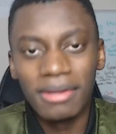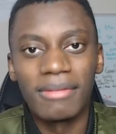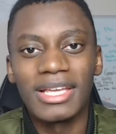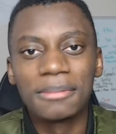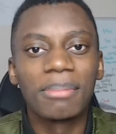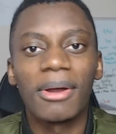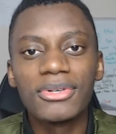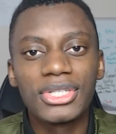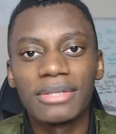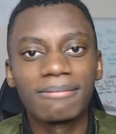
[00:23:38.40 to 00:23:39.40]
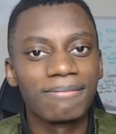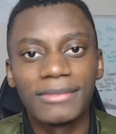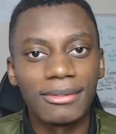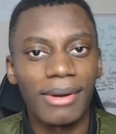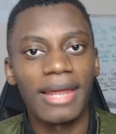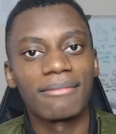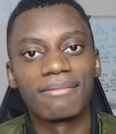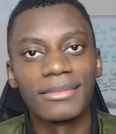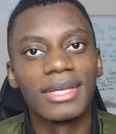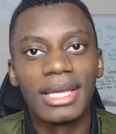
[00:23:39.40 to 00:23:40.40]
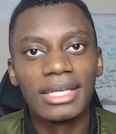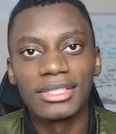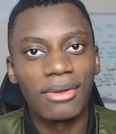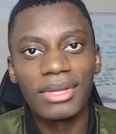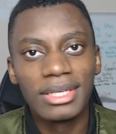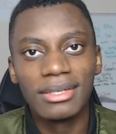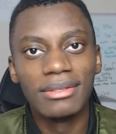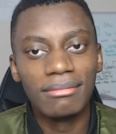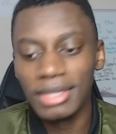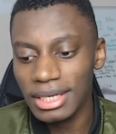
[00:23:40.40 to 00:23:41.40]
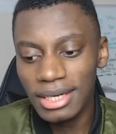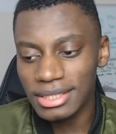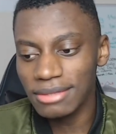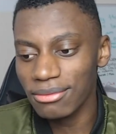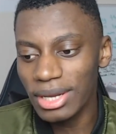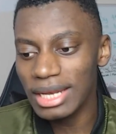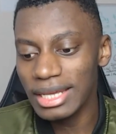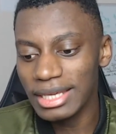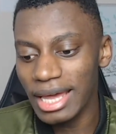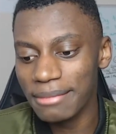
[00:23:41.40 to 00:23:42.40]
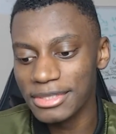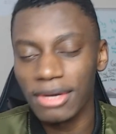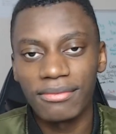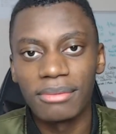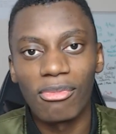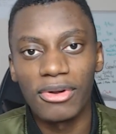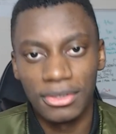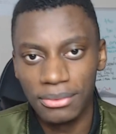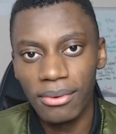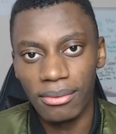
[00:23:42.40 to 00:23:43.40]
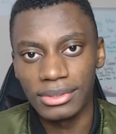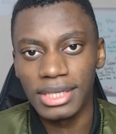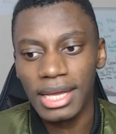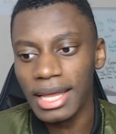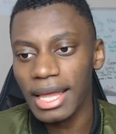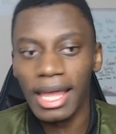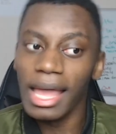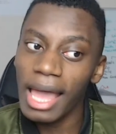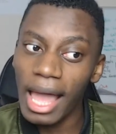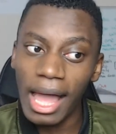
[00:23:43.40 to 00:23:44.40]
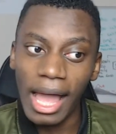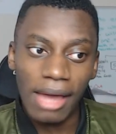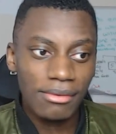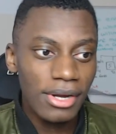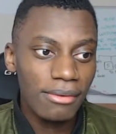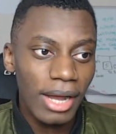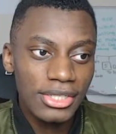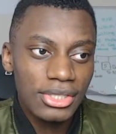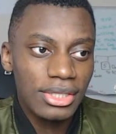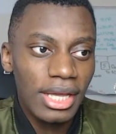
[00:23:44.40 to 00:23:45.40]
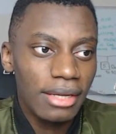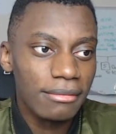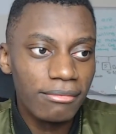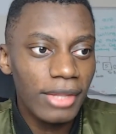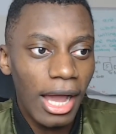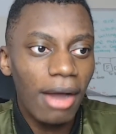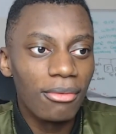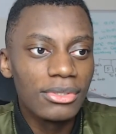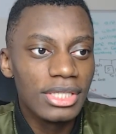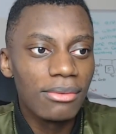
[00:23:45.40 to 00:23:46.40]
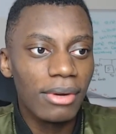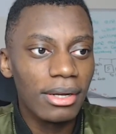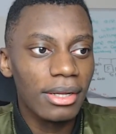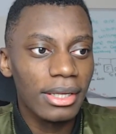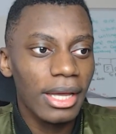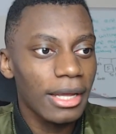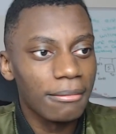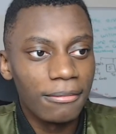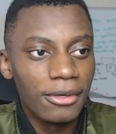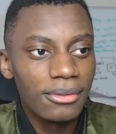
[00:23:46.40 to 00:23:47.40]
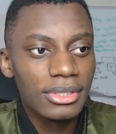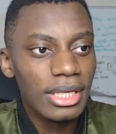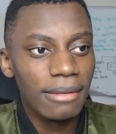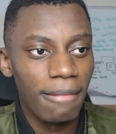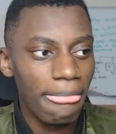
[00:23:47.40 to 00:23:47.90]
explosion, right? So he doesn't really get himself in more duels. I don't know. I just think we'll see we'll see.